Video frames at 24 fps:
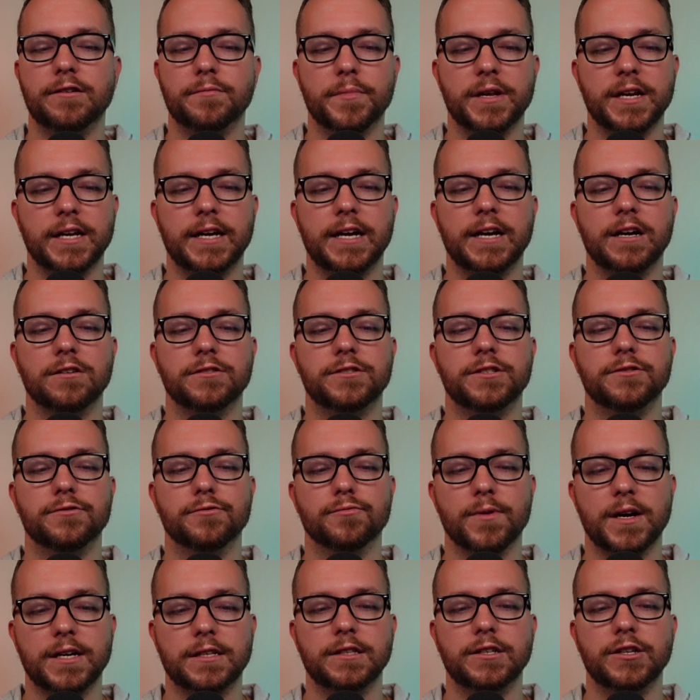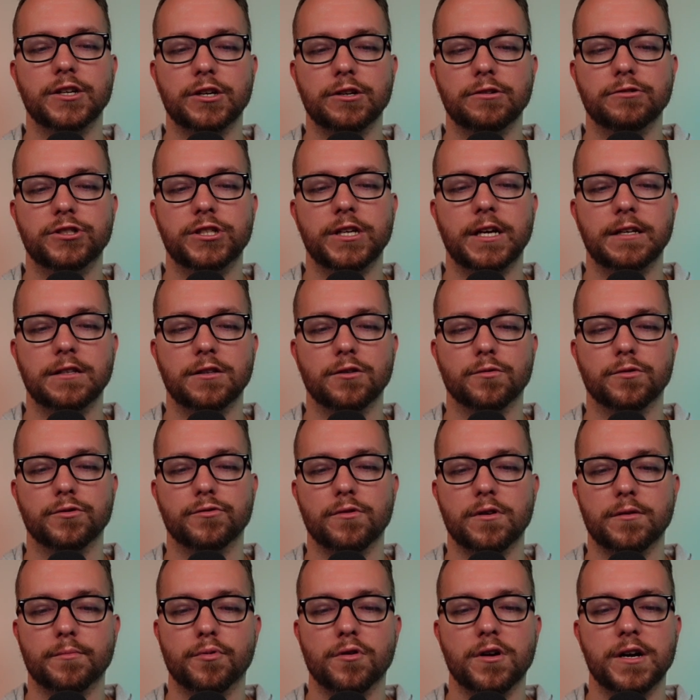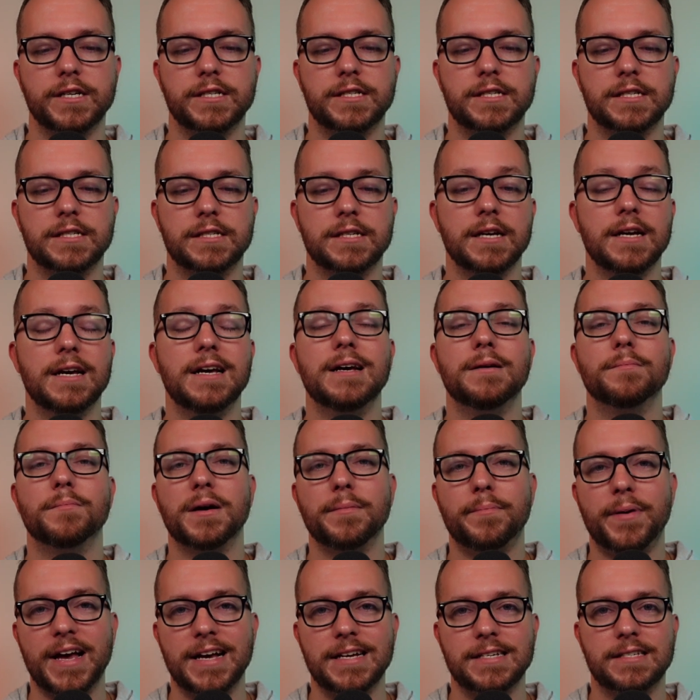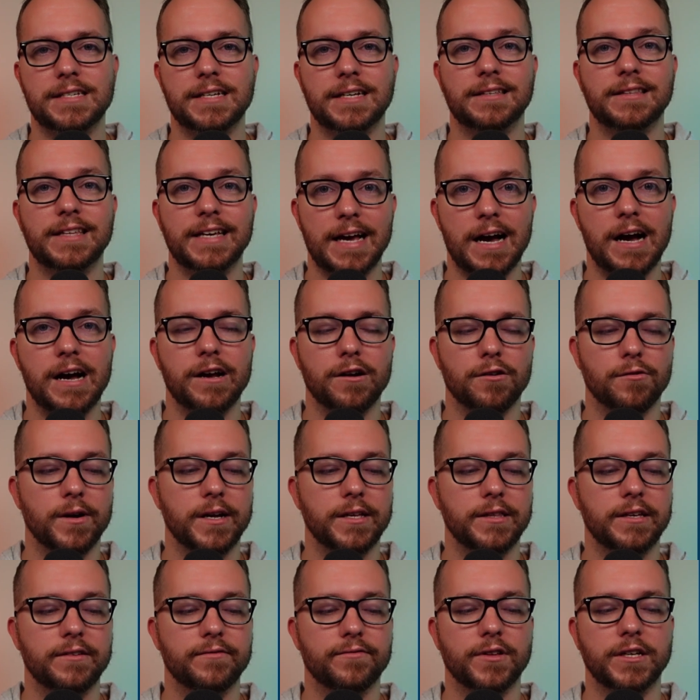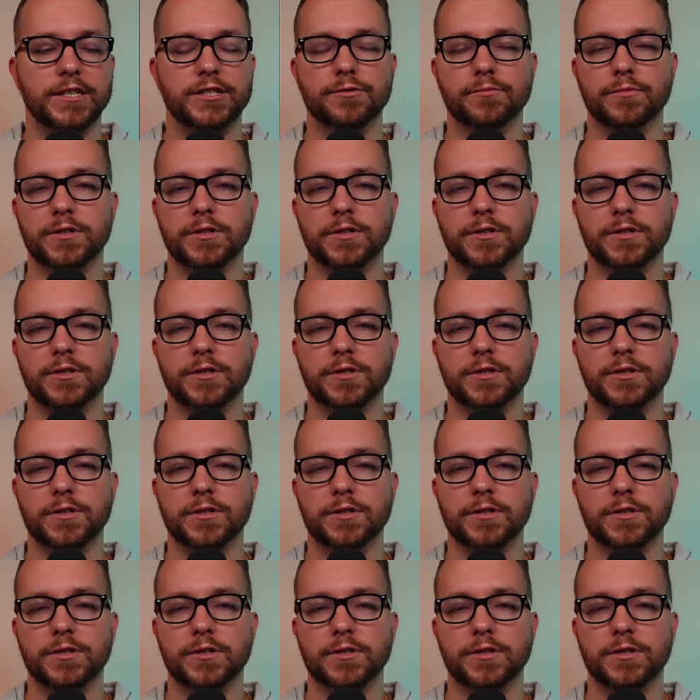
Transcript: Medicare to directly negotiate lower drug prices by passing the IRA, the Inflation